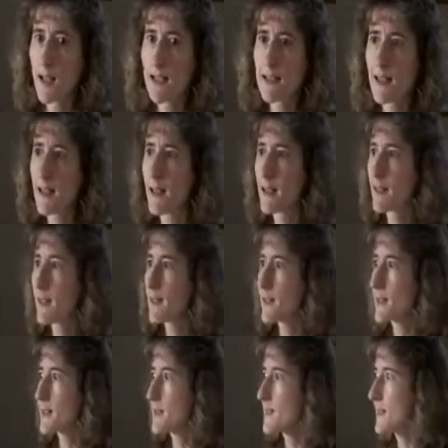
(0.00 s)
saying that
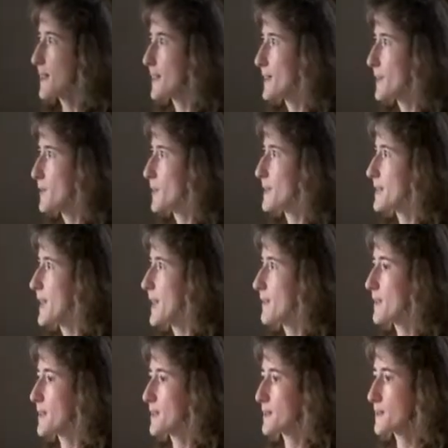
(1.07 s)
this lady was
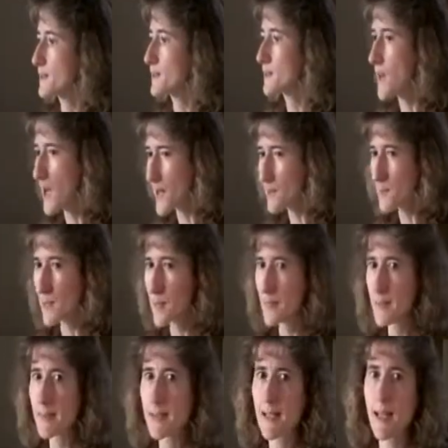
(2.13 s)
having
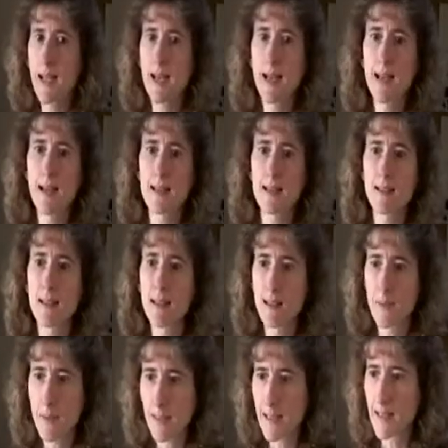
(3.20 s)
problems
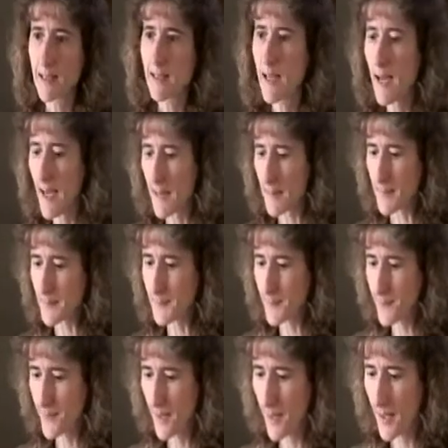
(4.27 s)
and we need to come.
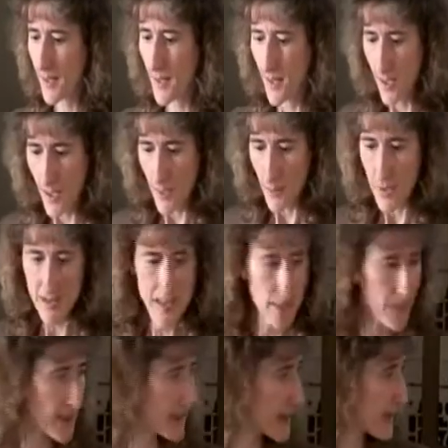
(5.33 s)
Well,
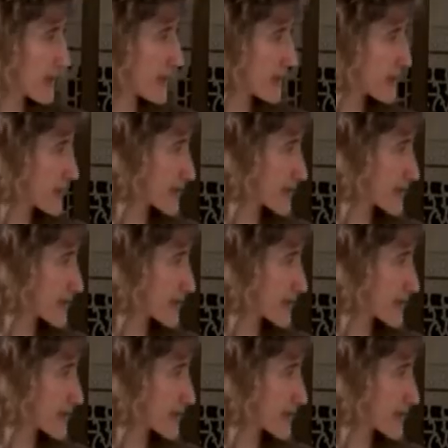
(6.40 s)
typically on